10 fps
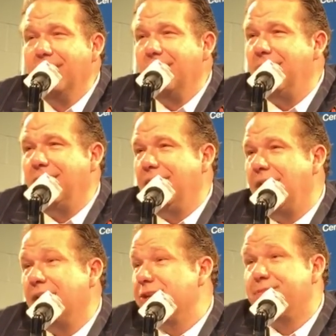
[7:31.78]
And, and
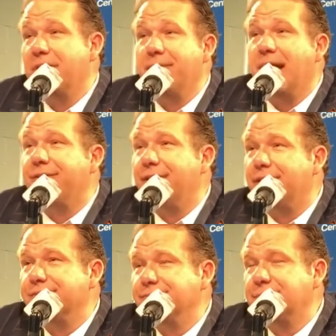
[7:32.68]
I just put him out there.
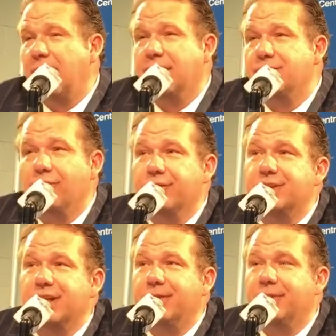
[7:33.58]
And I told the
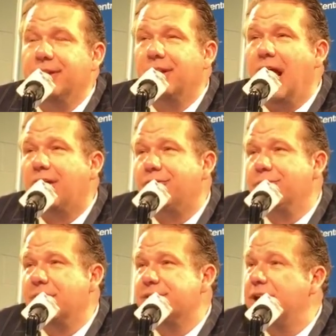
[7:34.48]
team in the locker
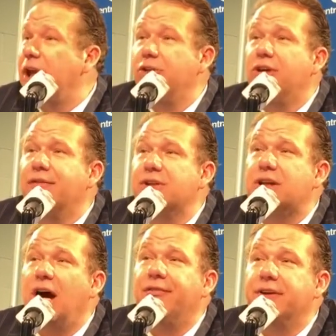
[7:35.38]
room, I said, hey, you give us
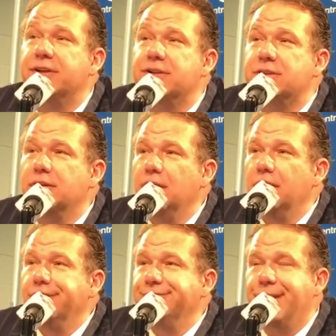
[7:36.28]
confidence.
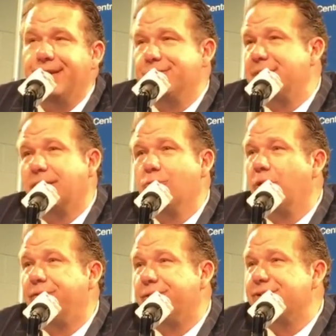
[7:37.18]
And he was like
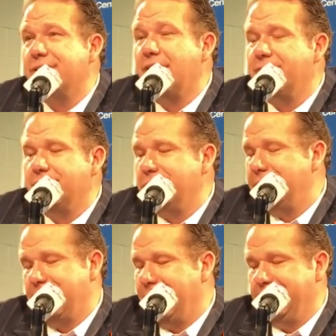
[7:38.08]
one for seven with
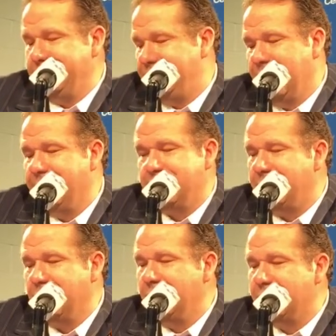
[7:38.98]
seven
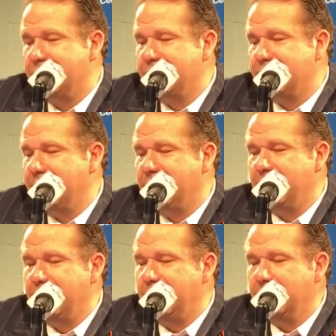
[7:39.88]
turnovers or
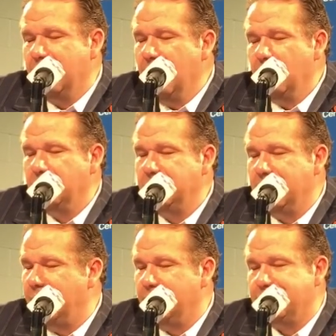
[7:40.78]
something, or, you
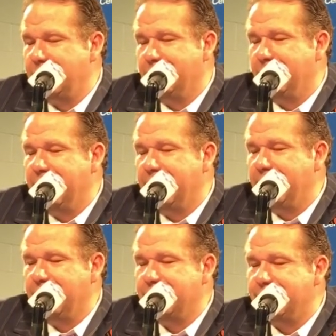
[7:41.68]
know, some
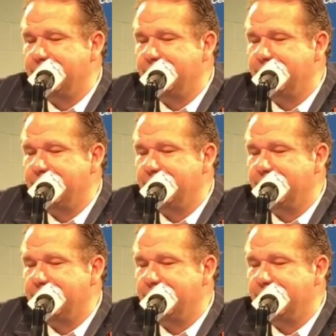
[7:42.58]
ridiculous.